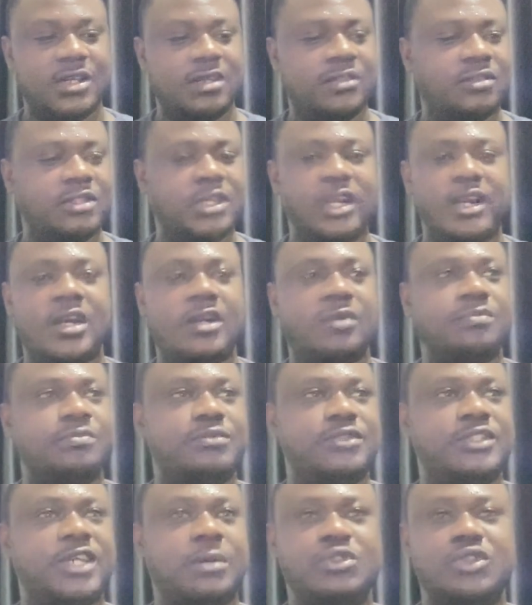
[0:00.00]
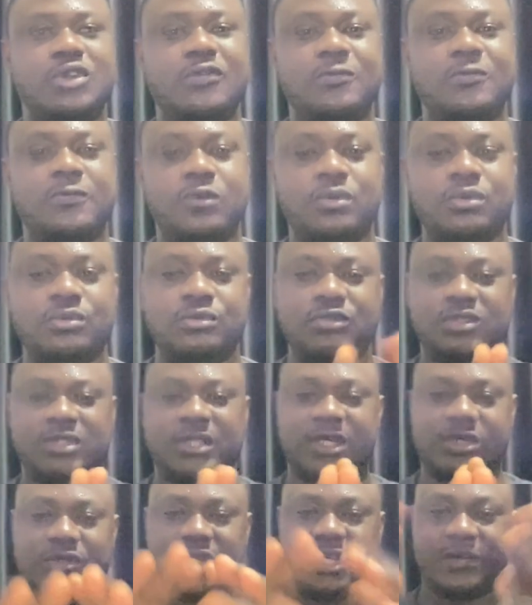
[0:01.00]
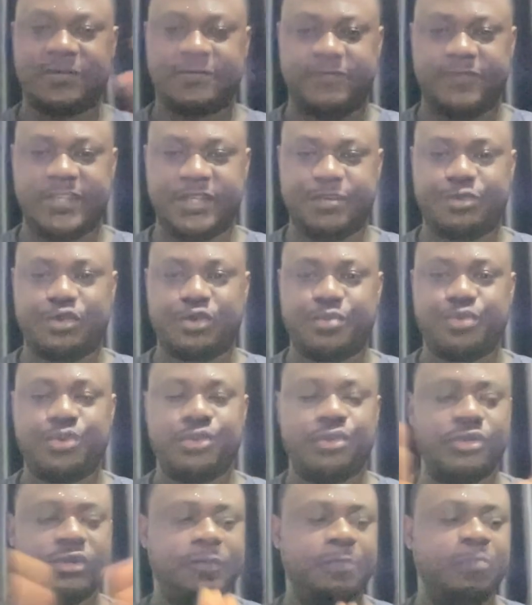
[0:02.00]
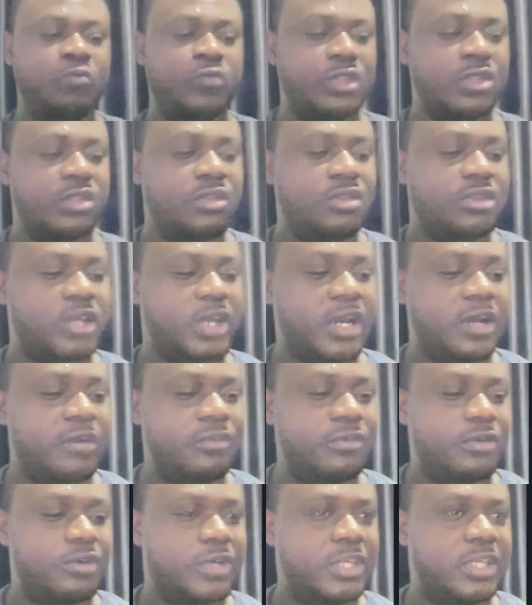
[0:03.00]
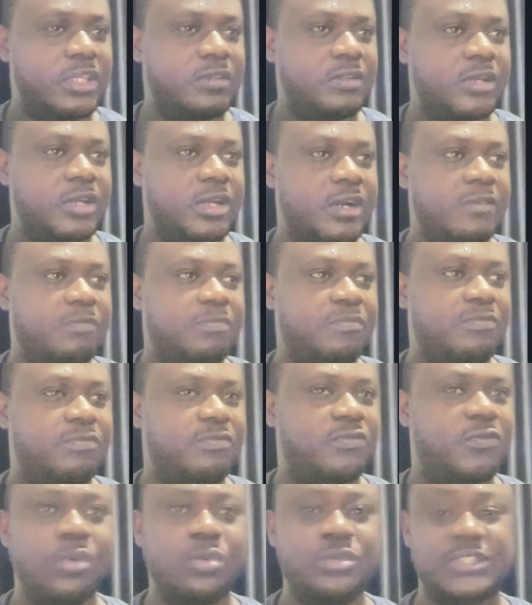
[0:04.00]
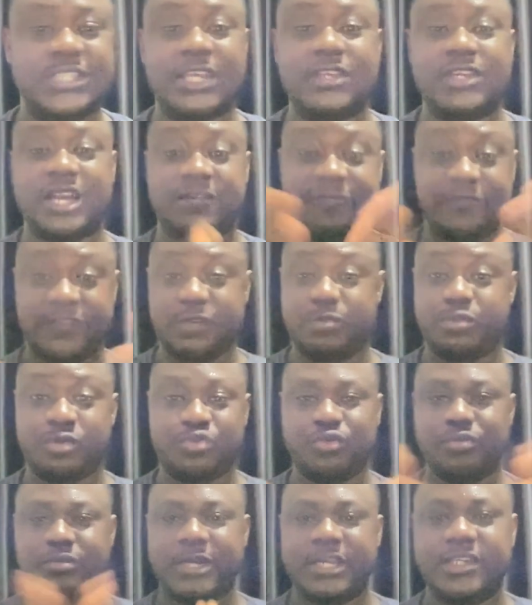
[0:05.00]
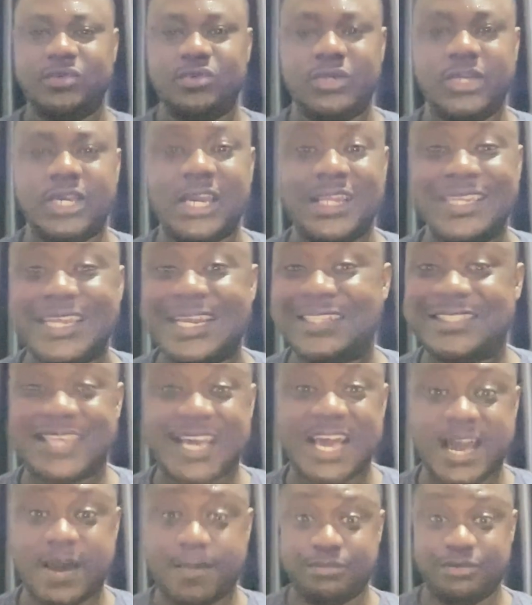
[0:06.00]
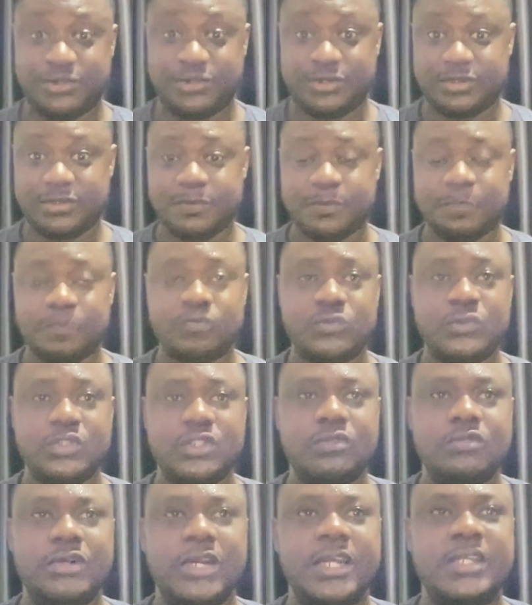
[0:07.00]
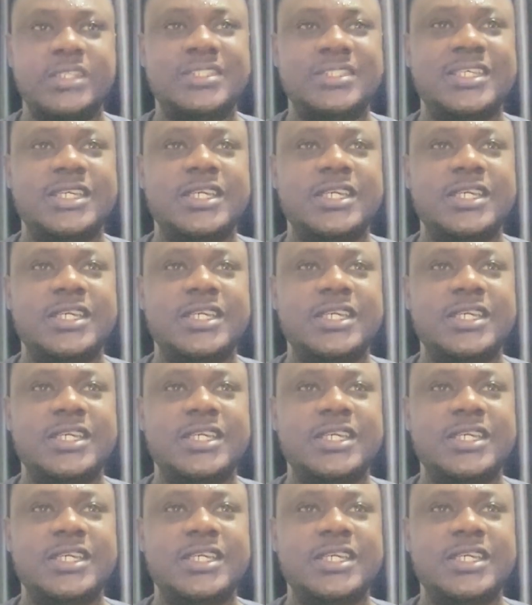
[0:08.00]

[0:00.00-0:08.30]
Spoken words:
There are Samsung phones that you can flip open. There are phones that you can flip open, by the way, and there are tabs, right?